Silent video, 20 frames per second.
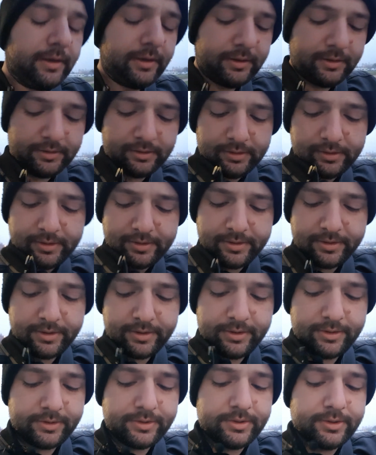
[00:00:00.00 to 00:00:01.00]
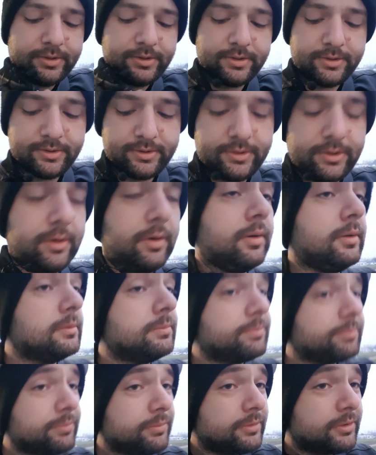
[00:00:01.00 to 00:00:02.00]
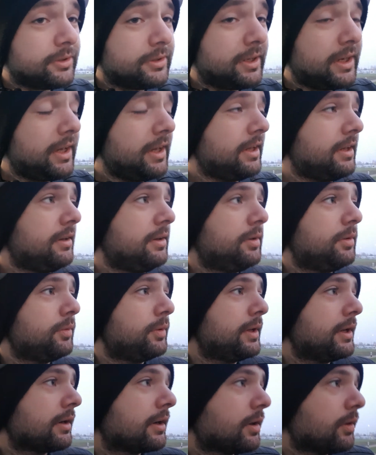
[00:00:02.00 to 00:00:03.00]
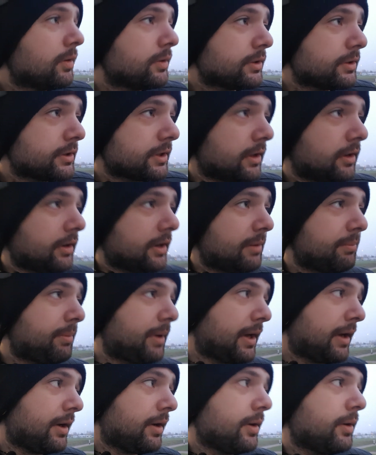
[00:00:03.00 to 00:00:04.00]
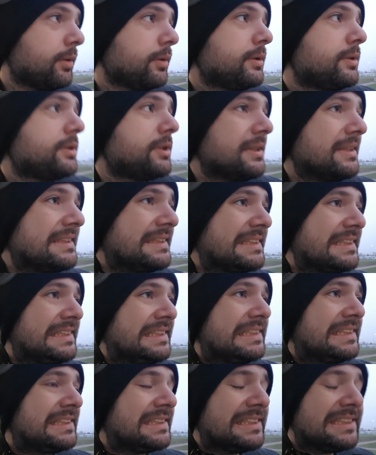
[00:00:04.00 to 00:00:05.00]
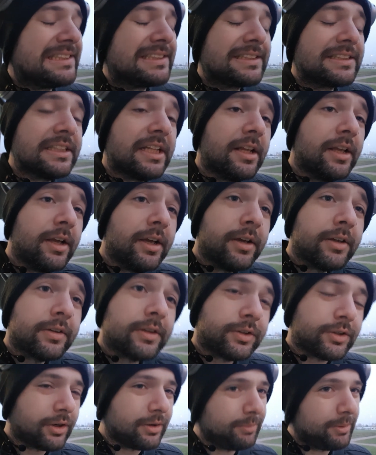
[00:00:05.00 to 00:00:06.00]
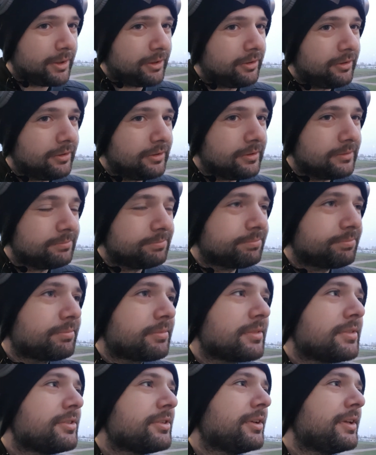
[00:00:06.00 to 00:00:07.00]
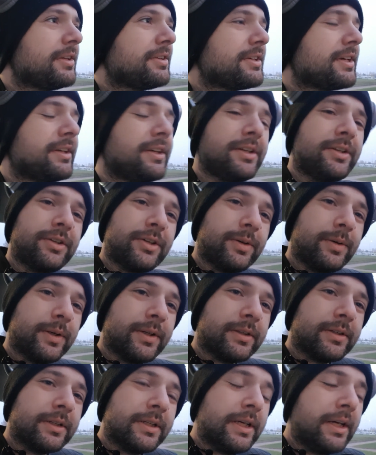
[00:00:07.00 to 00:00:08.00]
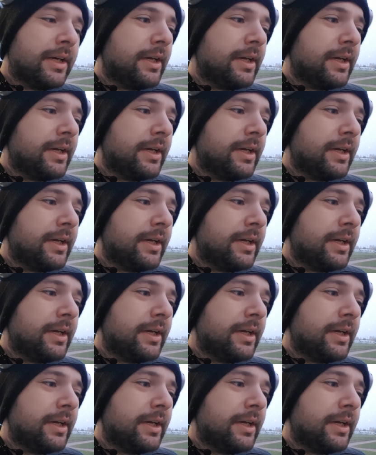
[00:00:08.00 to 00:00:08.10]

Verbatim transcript: Hey guys, so today we are going to talk about the terminal. So let's get into it.